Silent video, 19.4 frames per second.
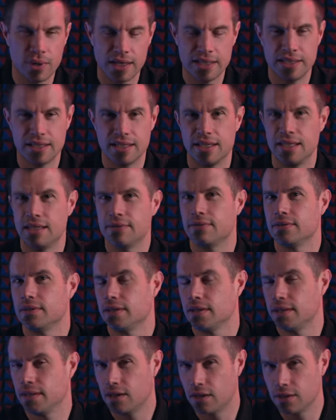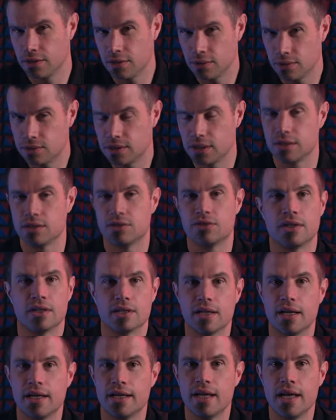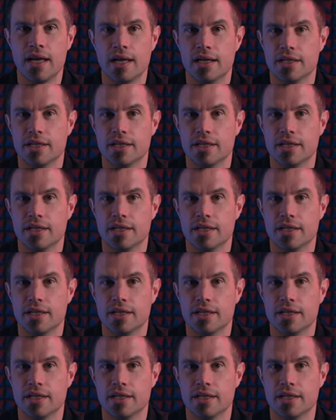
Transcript: idea even that they are using a trunk line,